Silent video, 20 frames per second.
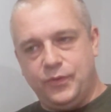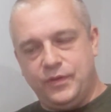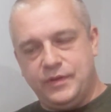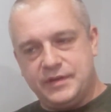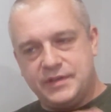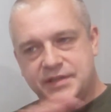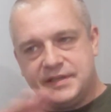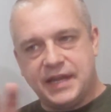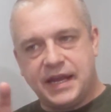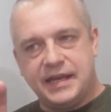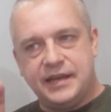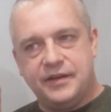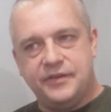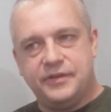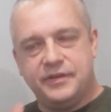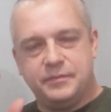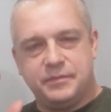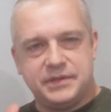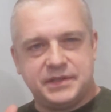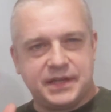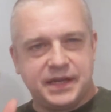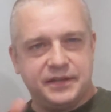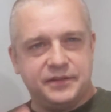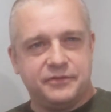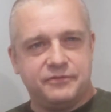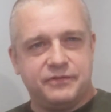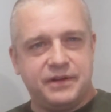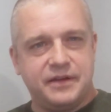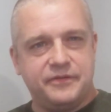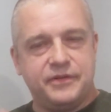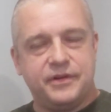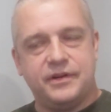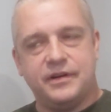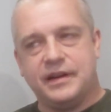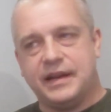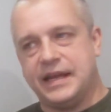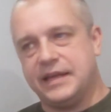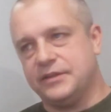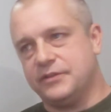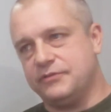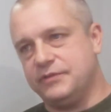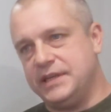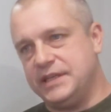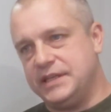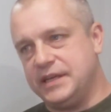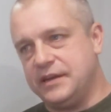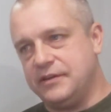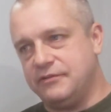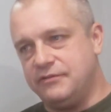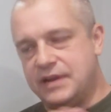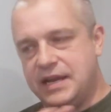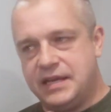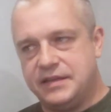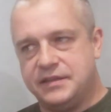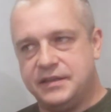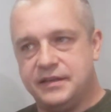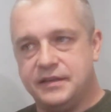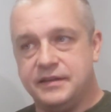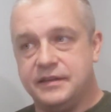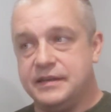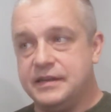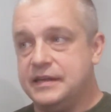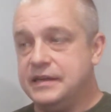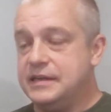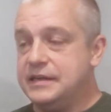The sight of it beside the river. I like the regeneration.